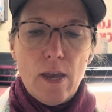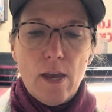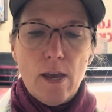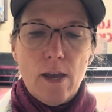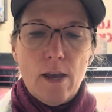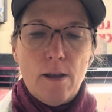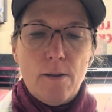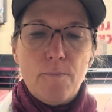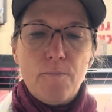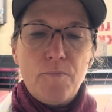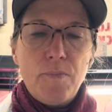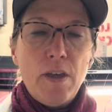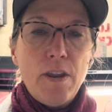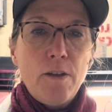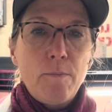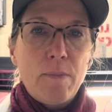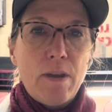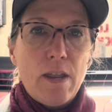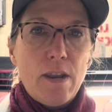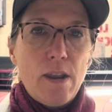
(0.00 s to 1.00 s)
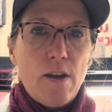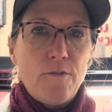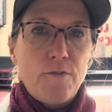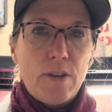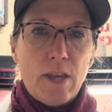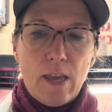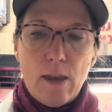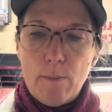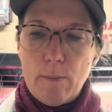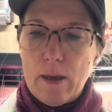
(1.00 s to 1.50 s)
that'll be enough to
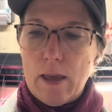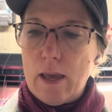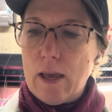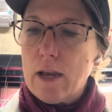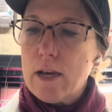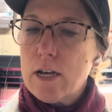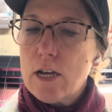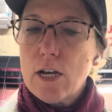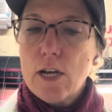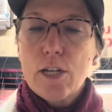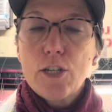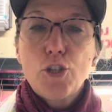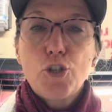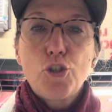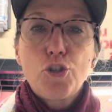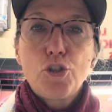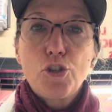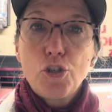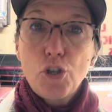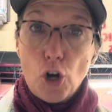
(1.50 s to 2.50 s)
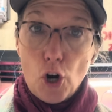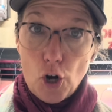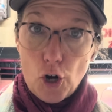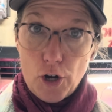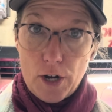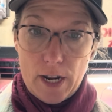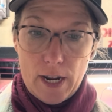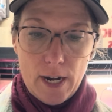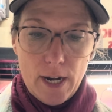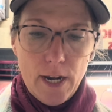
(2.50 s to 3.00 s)
get me
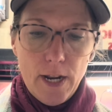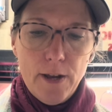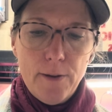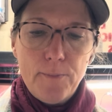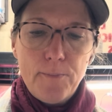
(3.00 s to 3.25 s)
started.